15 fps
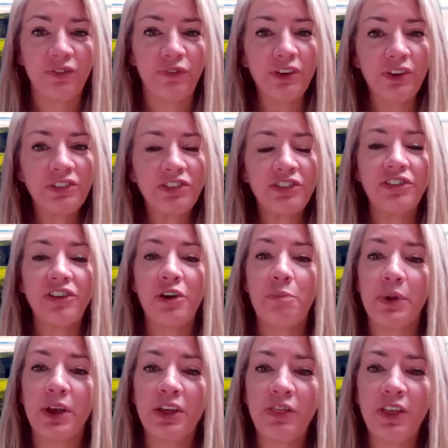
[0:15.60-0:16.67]
First, a
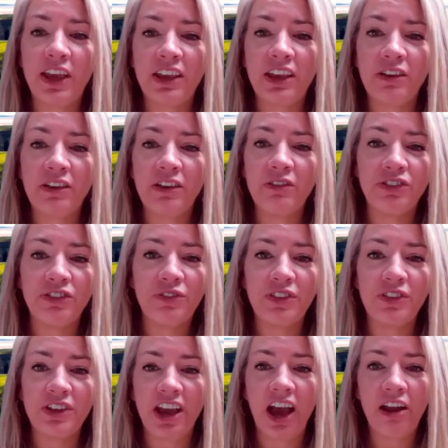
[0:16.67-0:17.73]
big thank you
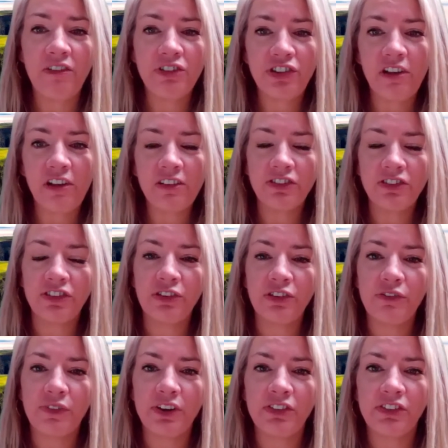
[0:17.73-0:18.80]
to the Irish colleges and
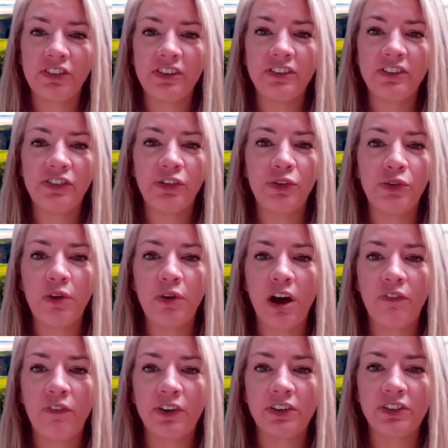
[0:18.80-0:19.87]
universities who
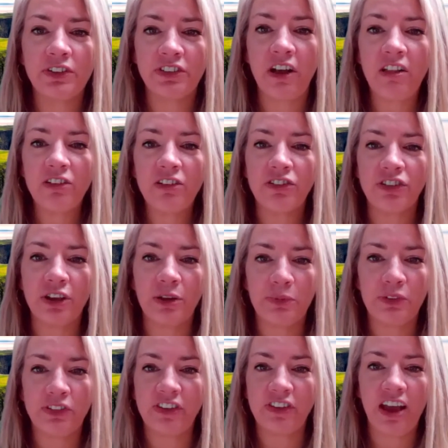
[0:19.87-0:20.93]
offered
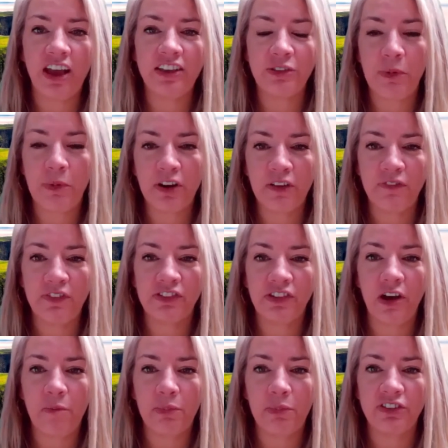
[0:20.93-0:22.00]
scholarships as part of this
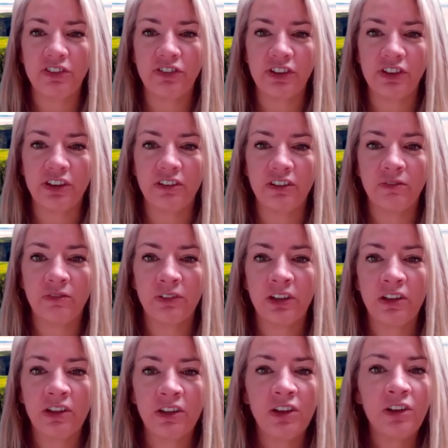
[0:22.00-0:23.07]
competition.
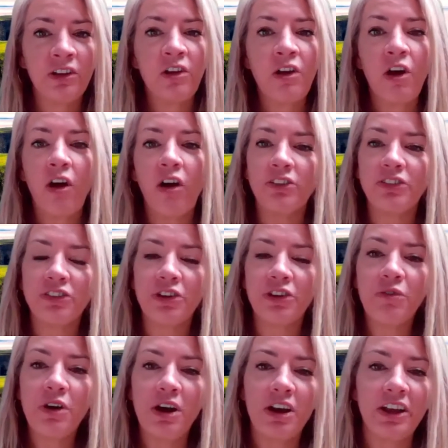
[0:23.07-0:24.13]

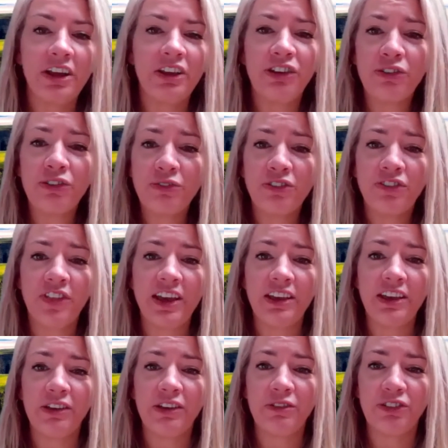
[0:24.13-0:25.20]
Also, a huge
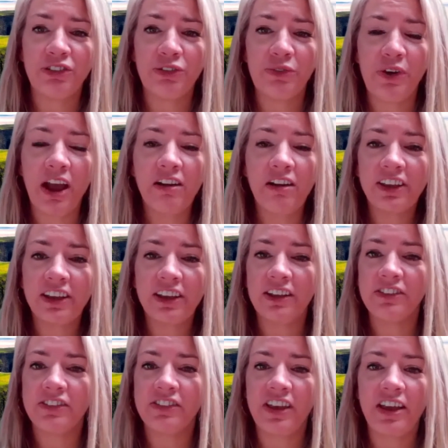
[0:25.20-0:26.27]
thank you to Aer
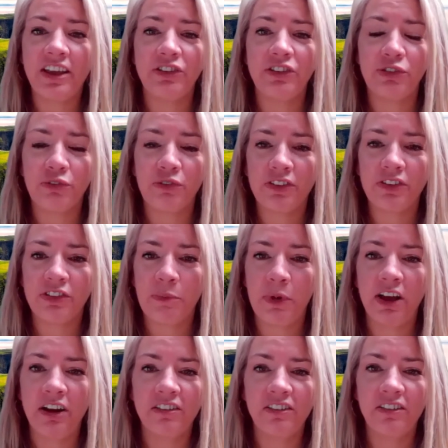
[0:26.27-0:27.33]
Lingus and Tourism
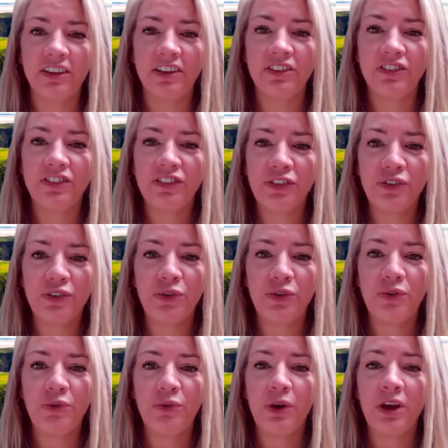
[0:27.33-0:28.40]
Ireland,
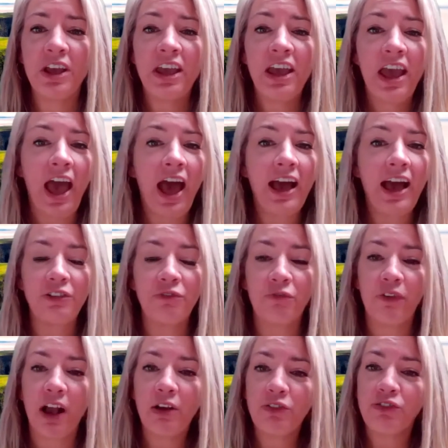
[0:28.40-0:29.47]
who added
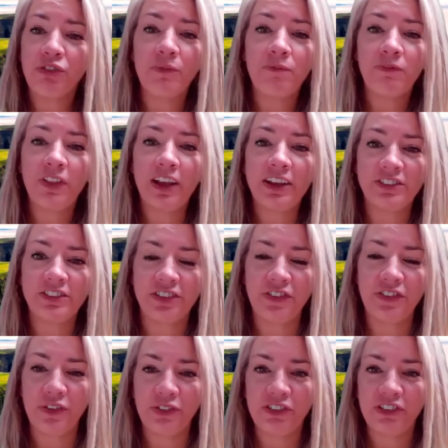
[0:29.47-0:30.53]
round-trip flights to
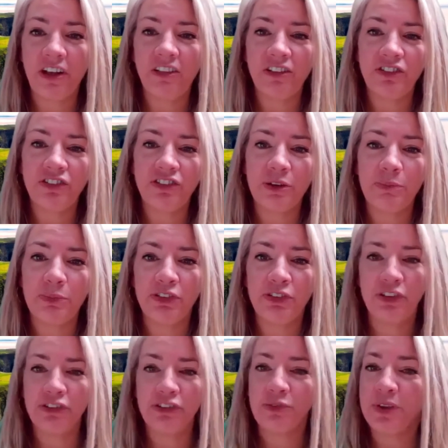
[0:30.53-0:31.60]
those scholarships
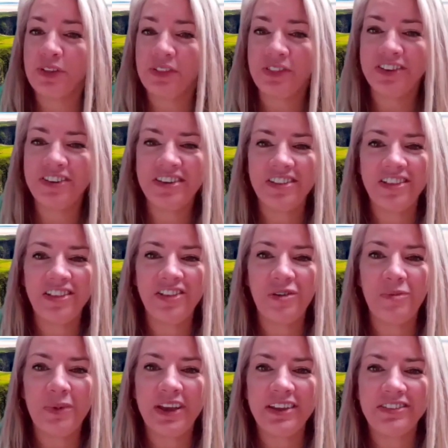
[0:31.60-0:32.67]
to sweeten the deal a
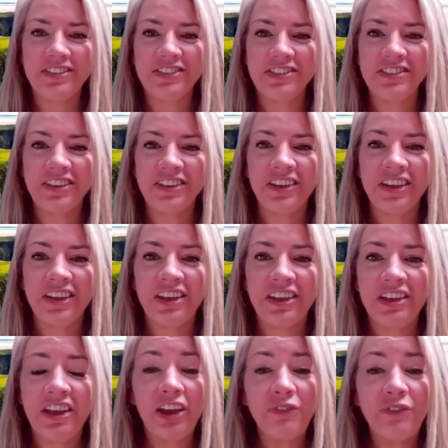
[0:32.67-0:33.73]
little bit.
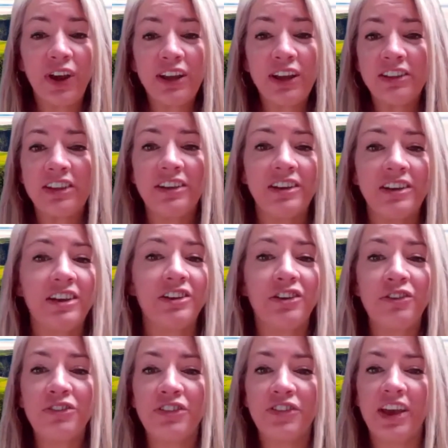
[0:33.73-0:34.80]
And finally, a
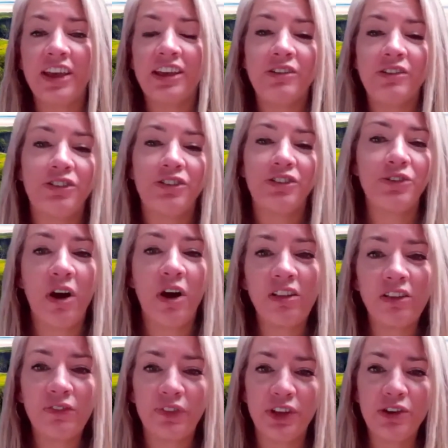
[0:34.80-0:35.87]
huge thank you to
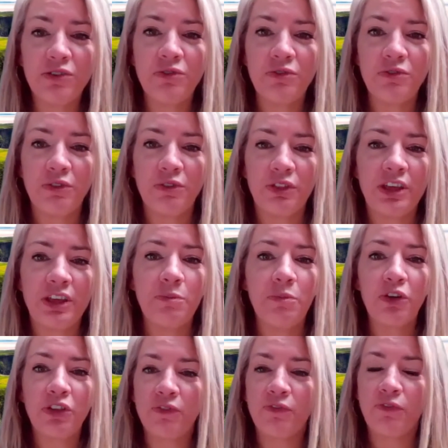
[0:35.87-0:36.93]
all of you, the
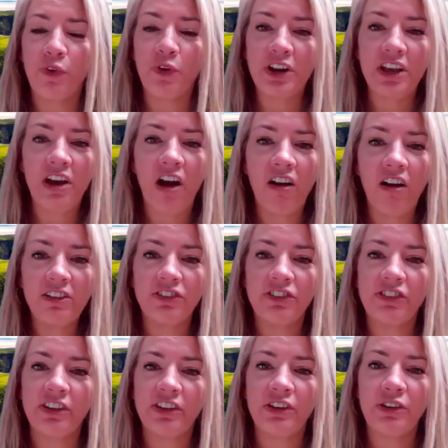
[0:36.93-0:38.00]
more than 40
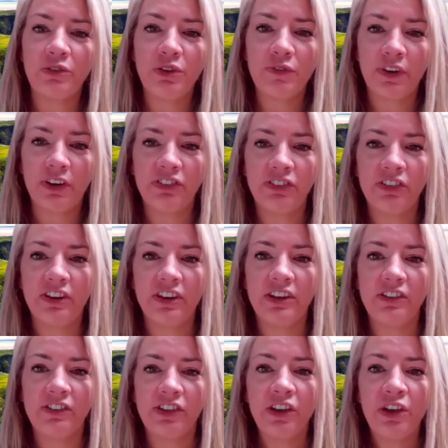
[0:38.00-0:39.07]
colleges and
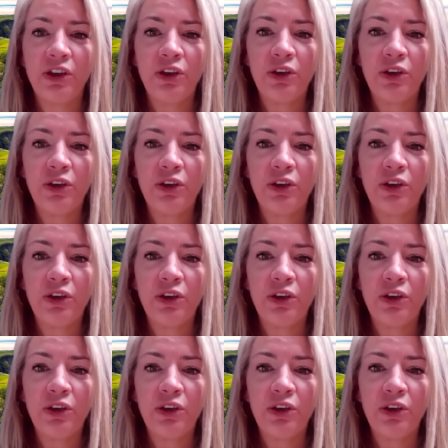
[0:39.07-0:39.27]
universities